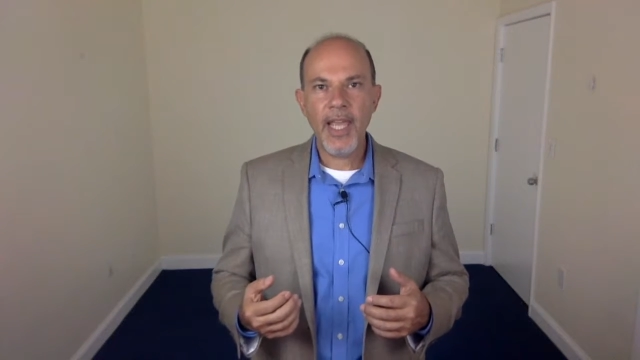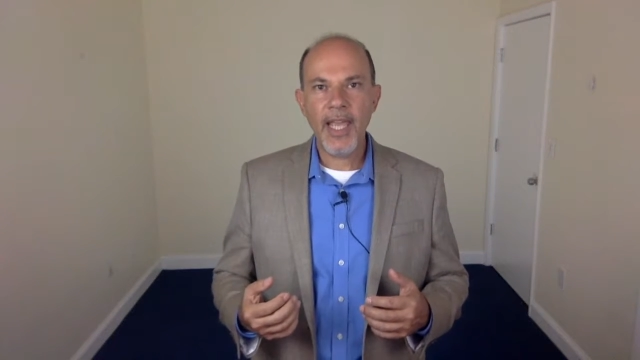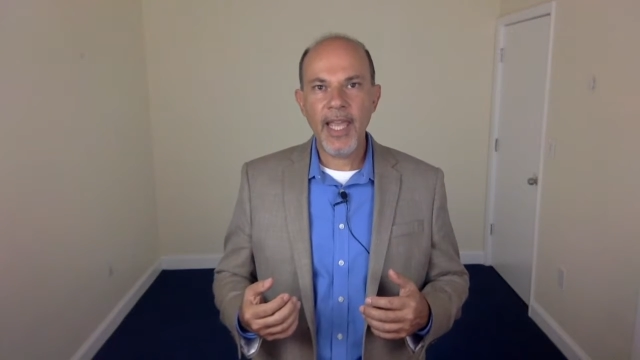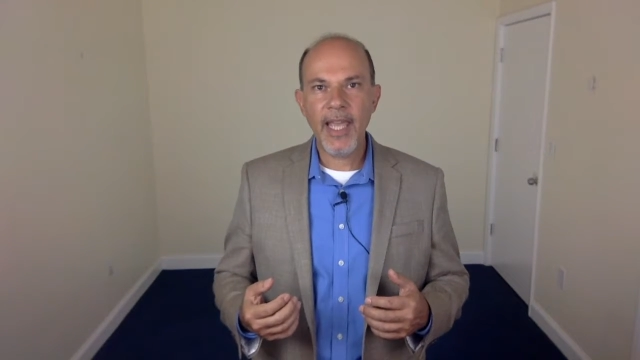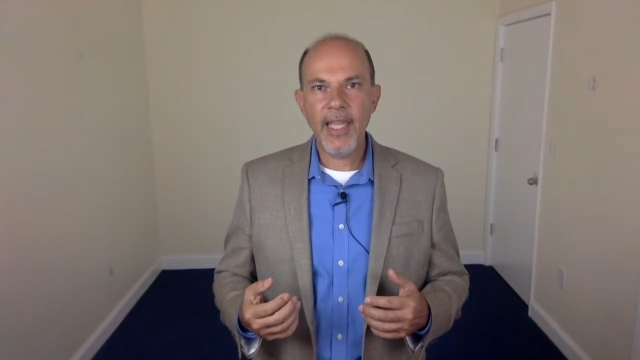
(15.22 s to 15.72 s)

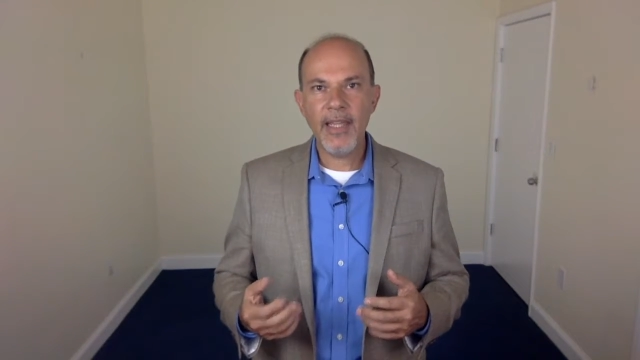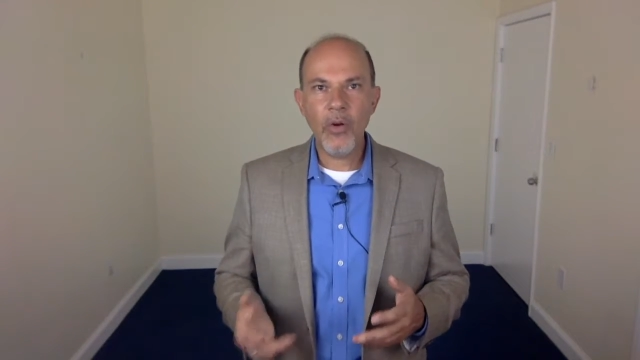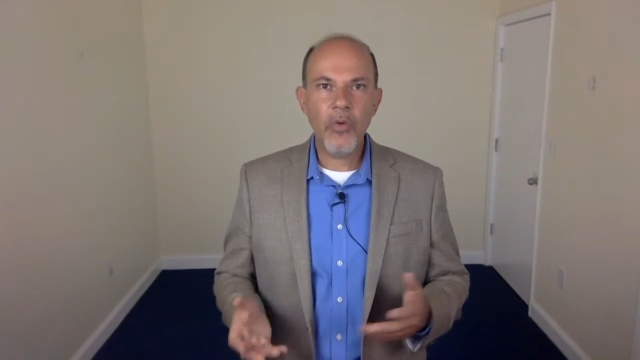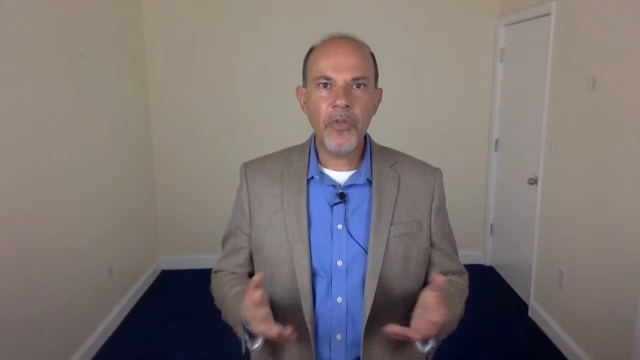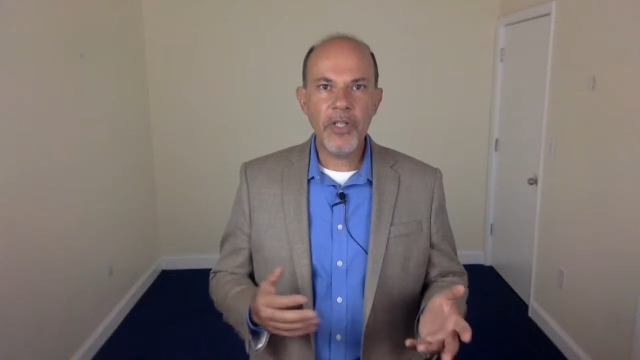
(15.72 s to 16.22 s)
And
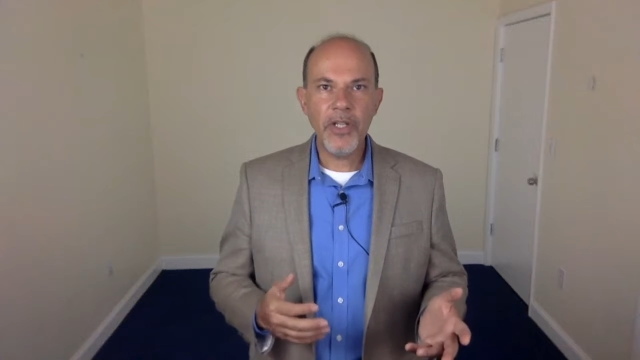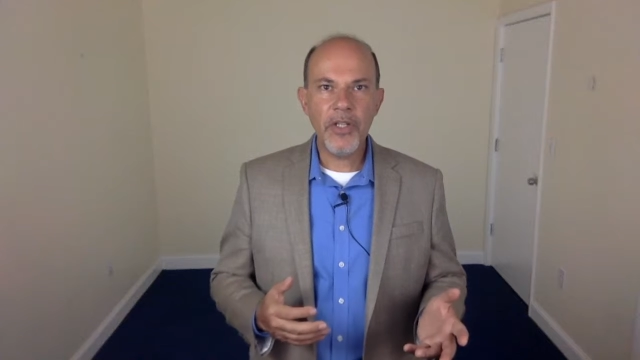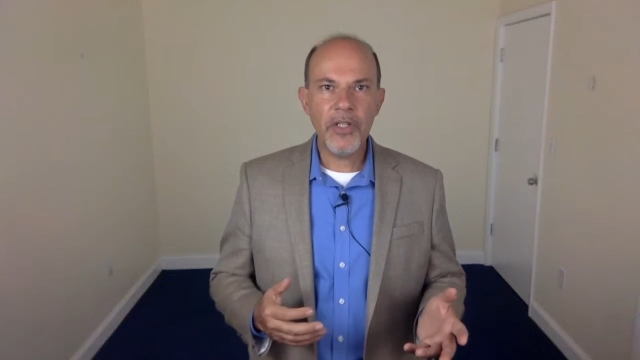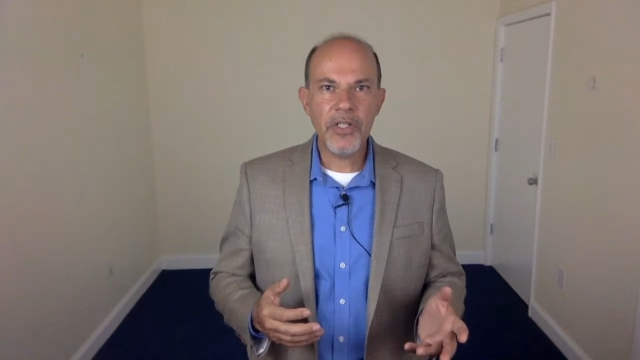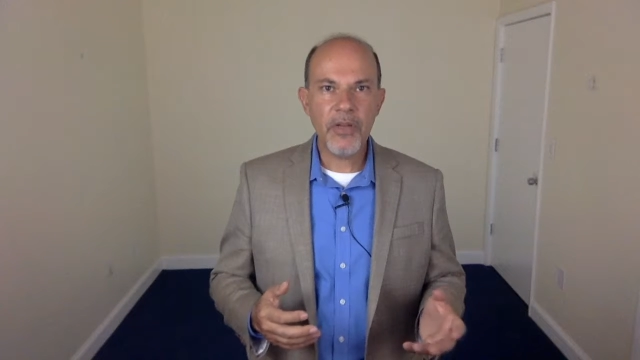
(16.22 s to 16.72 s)
over the
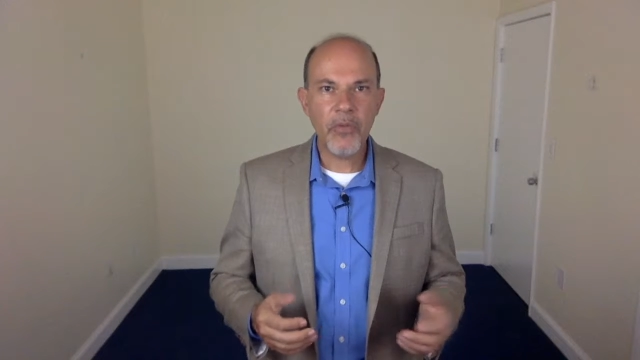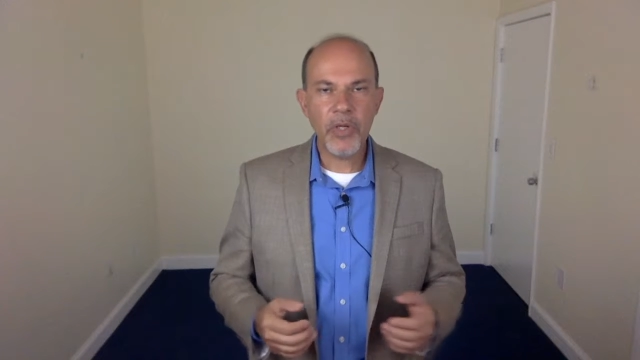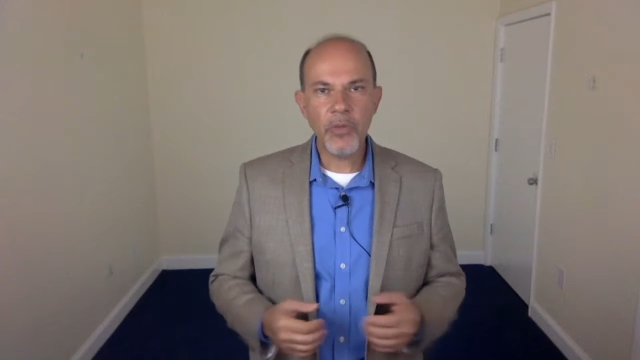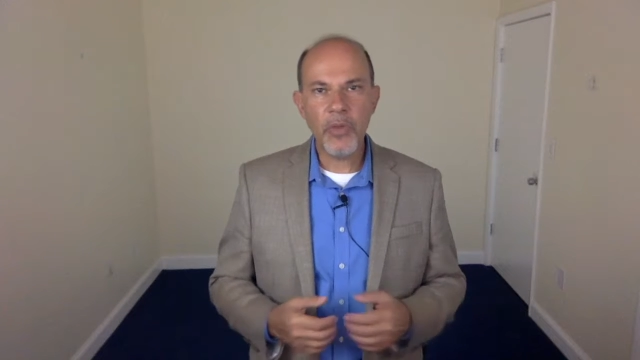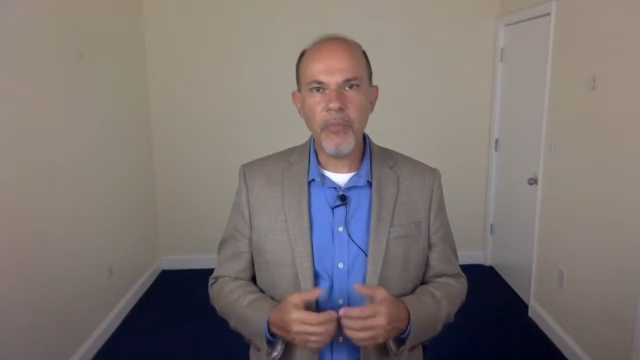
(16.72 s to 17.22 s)
years, I've
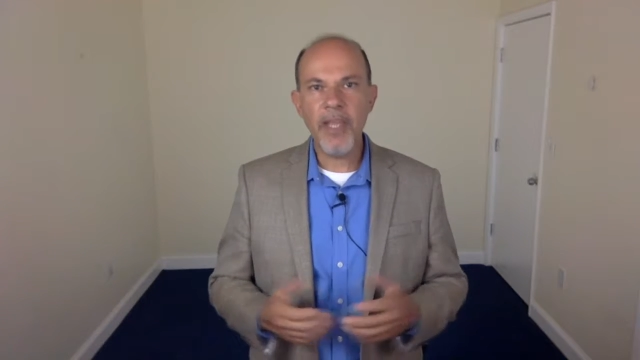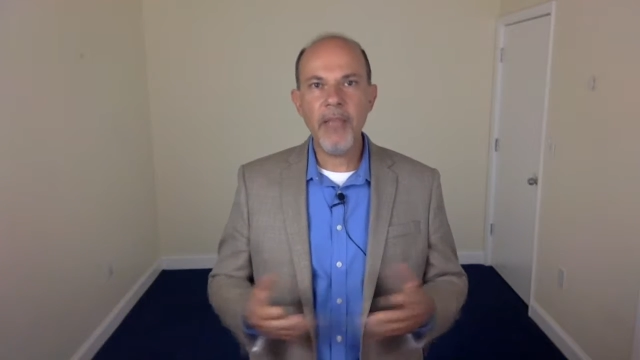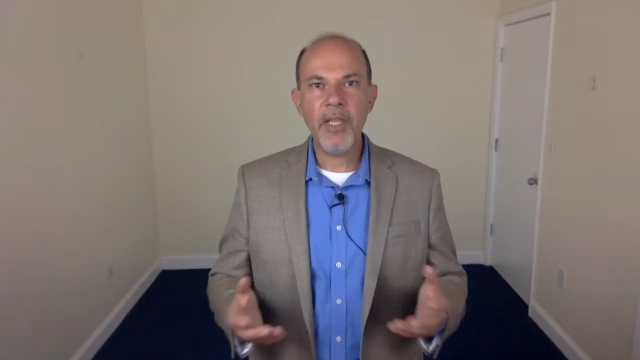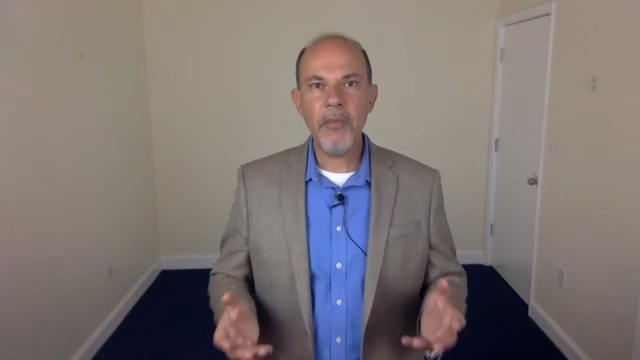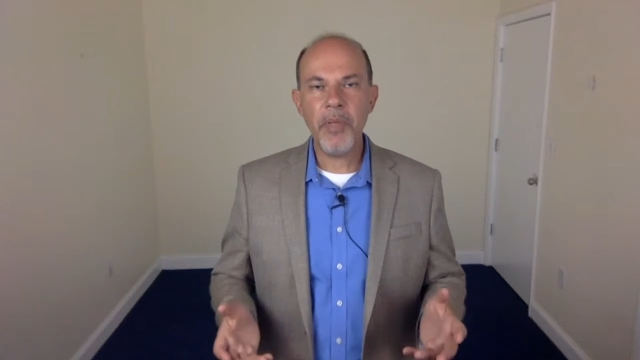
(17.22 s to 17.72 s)
worked with
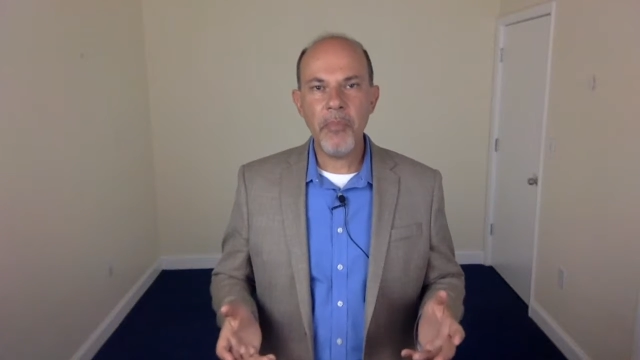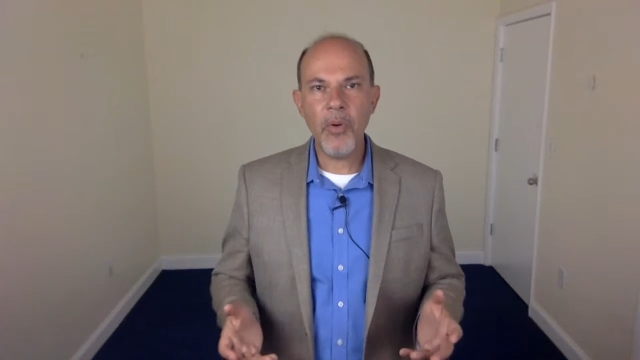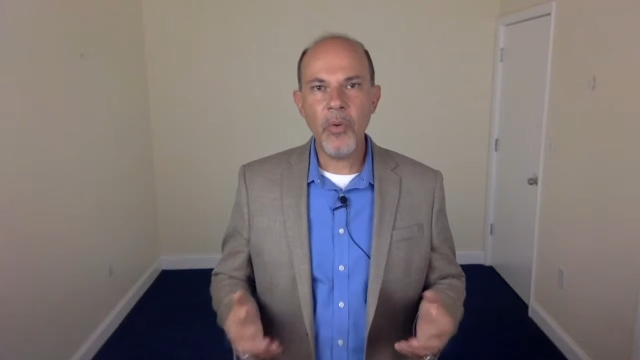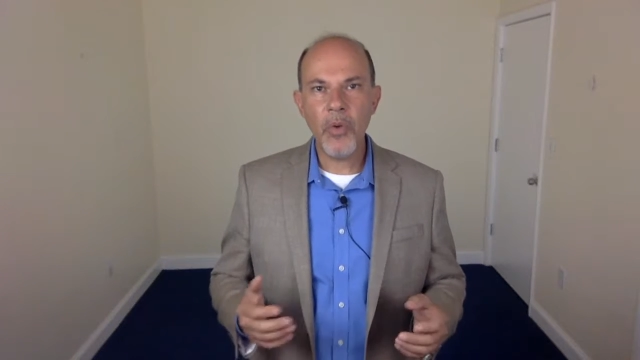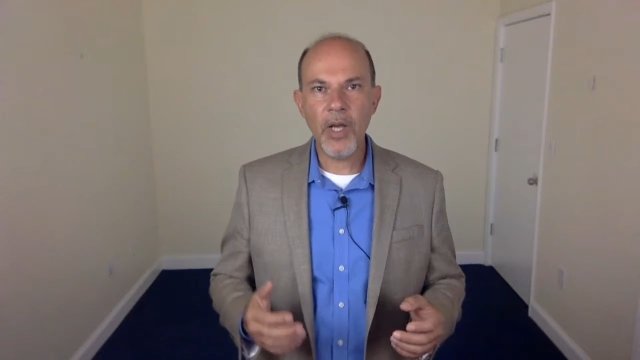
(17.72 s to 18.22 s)
many
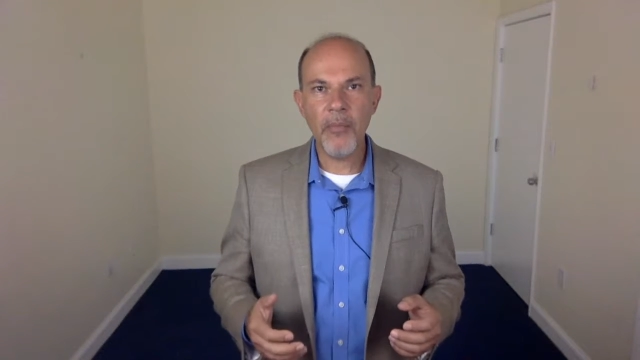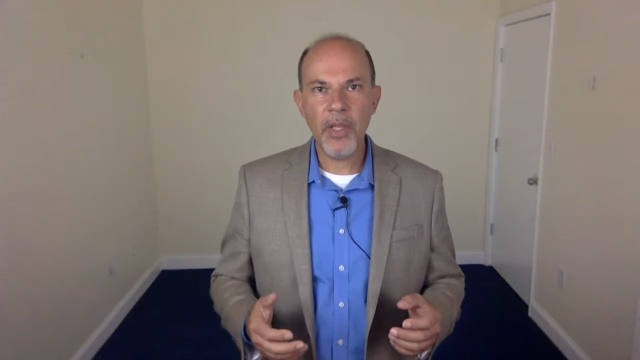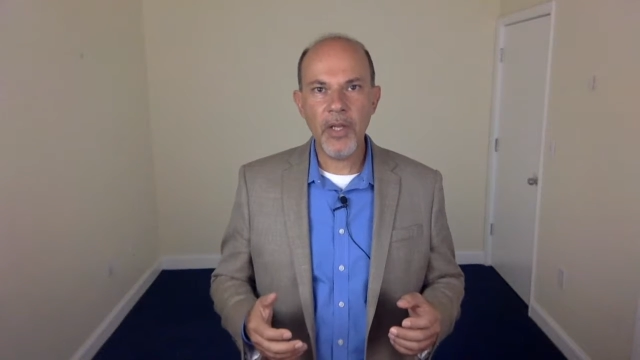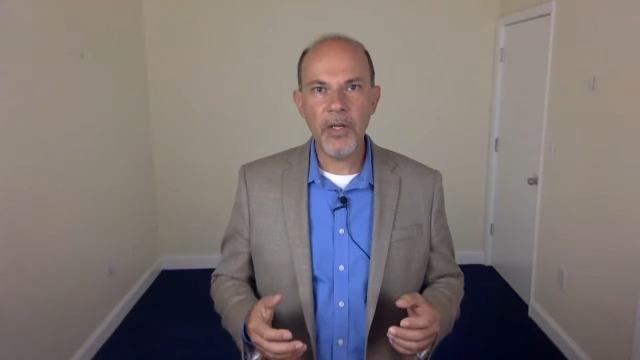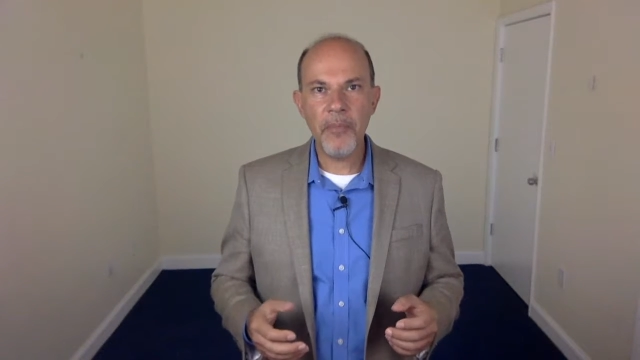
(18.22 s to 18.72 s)
people who come
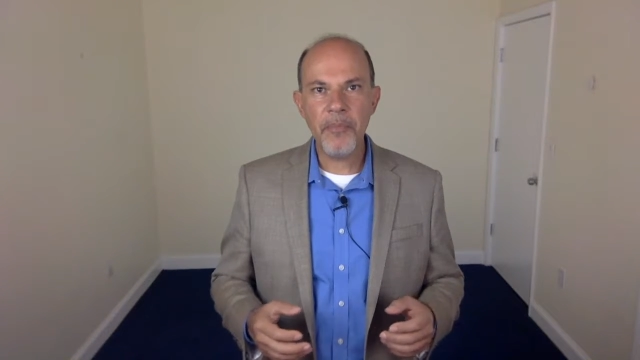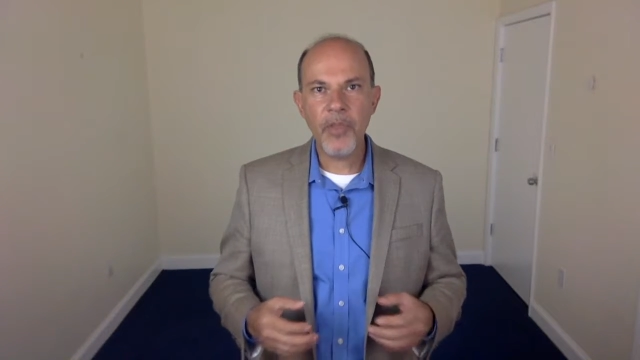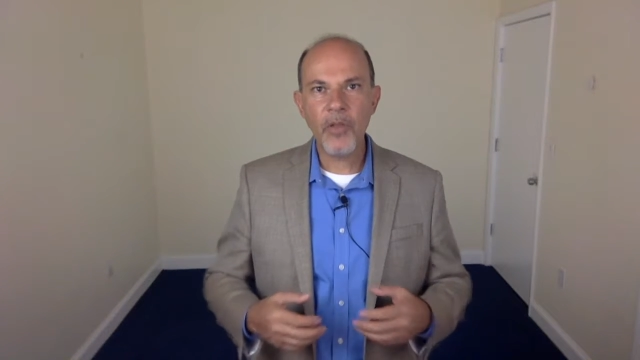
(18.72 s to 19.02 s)
here